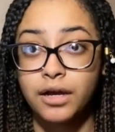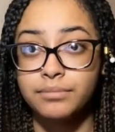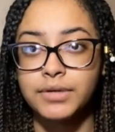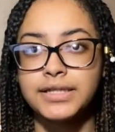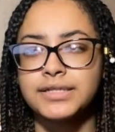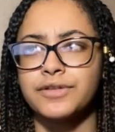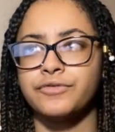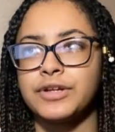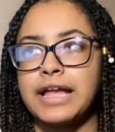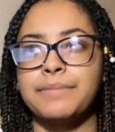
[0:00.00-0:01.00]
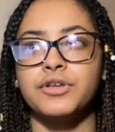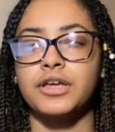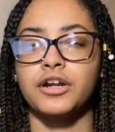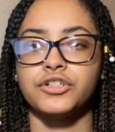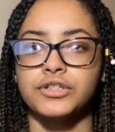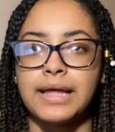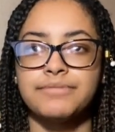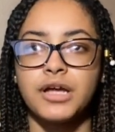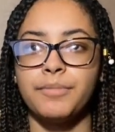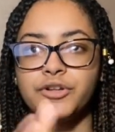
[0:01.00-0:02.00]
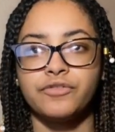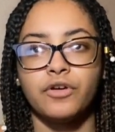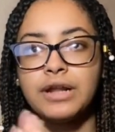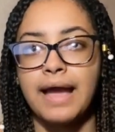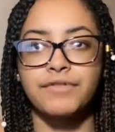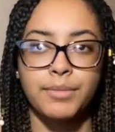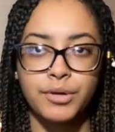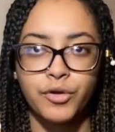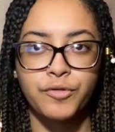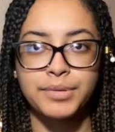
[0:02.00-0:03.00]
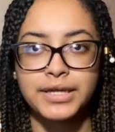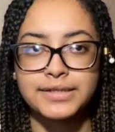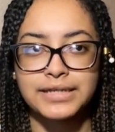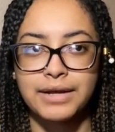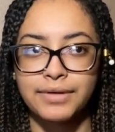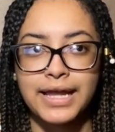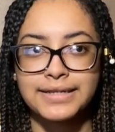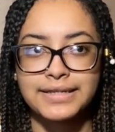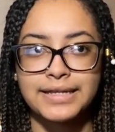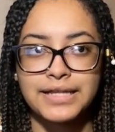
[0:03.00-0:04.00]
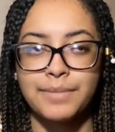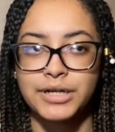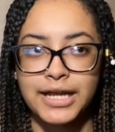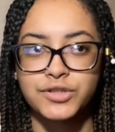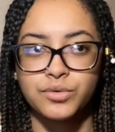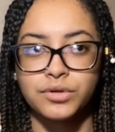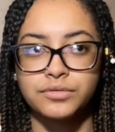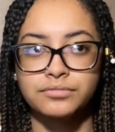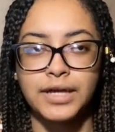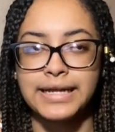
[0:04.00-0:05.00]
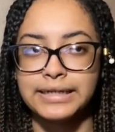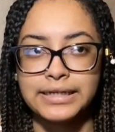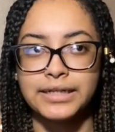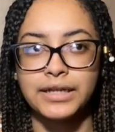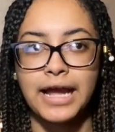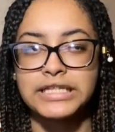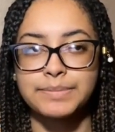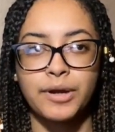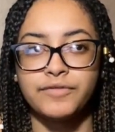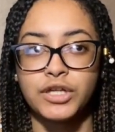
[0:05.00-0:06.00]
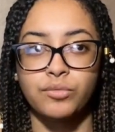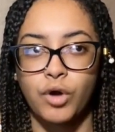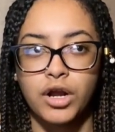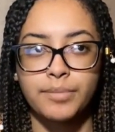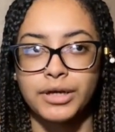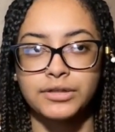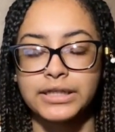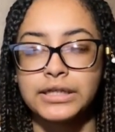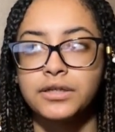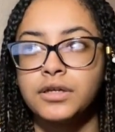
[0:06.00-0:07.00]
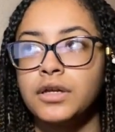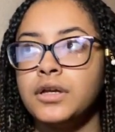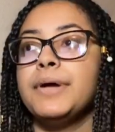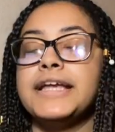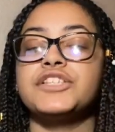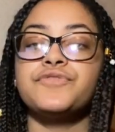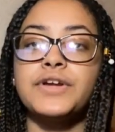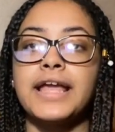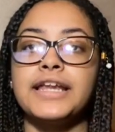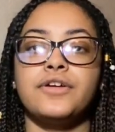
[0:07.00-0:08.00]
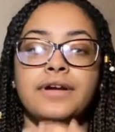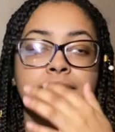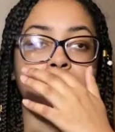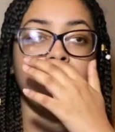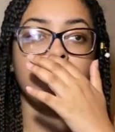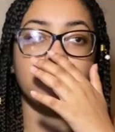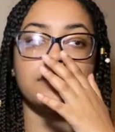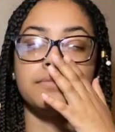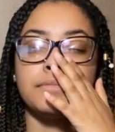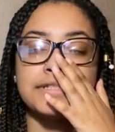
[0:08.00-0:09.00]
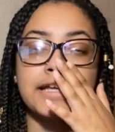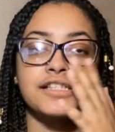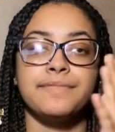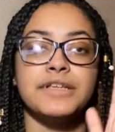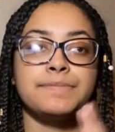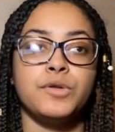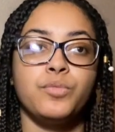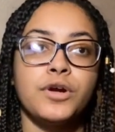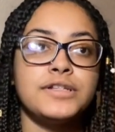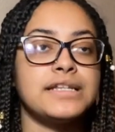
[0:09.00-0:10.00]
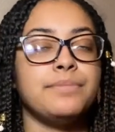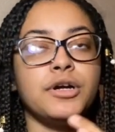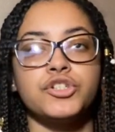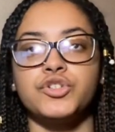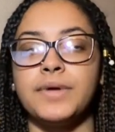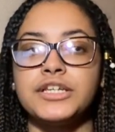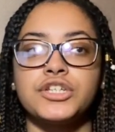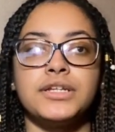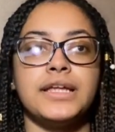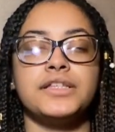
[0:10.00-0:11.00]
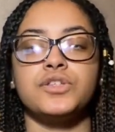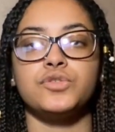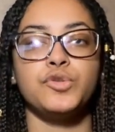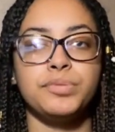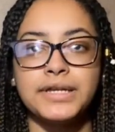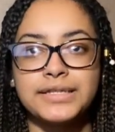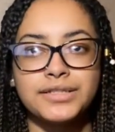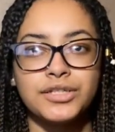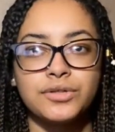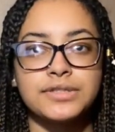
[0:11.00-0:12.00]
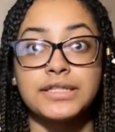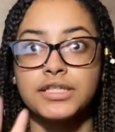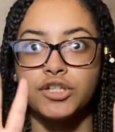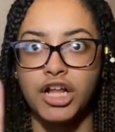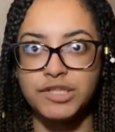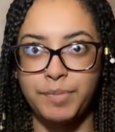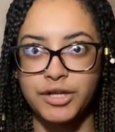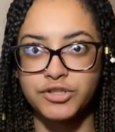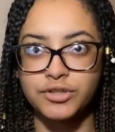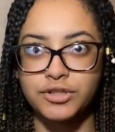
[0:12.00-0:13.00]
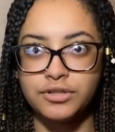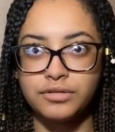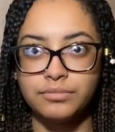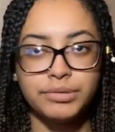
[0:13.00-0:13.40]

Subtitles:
It's a free app. You can get it on your laptop, on your phone. I have it on both because I write essays. I'm in high school. I need it. I spell everything wrong apparently. But it's free and it corrects all mistakes of misspelled words and punctuation. It's super easy to use. This is not sponsored.